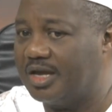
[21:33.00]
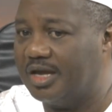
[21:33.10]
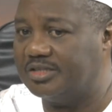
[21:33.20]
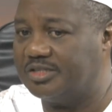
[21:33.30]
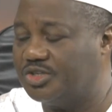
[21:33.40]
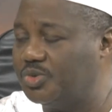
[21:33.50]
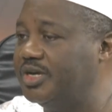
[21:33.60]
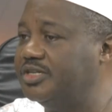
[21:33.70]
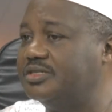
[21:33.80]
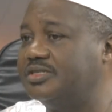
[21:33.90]

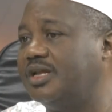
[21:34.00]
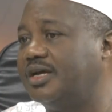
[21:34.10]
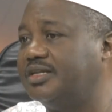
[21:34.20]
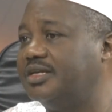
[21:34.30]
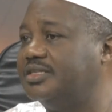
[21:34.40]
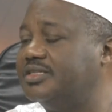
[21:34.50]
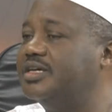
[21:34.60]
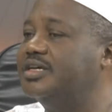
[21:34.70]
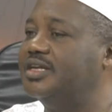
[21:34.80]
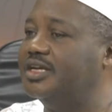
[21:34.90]
Situations like this,
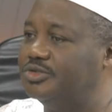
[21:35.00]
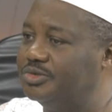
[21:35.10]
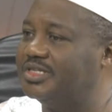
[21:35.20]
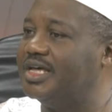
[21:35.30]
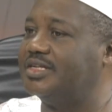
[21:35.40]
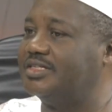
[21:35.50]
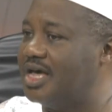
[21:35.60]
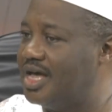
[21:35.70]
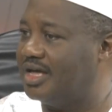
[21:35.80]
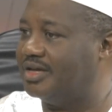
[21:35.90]
they do take
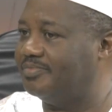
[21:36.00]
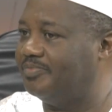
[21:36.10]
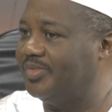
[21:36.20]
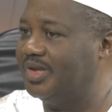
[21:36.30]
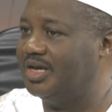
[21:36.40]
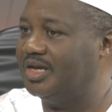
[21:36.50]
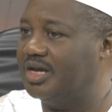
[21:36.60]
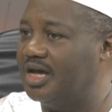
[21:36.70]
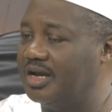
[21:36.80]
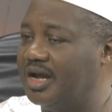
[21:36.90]
time,
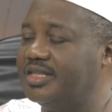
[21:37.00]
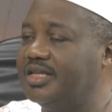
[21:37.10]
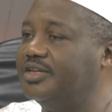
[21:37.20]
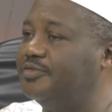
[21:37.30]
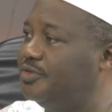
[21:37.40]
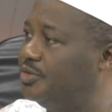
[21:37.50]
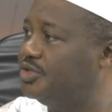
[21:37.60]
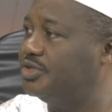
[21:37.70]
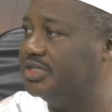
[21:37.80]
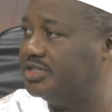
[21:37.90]
and I think the future
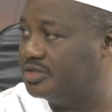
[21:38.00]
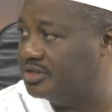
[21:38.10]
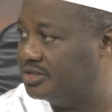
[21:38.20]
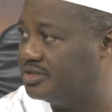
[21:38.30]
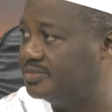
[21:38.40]
is good.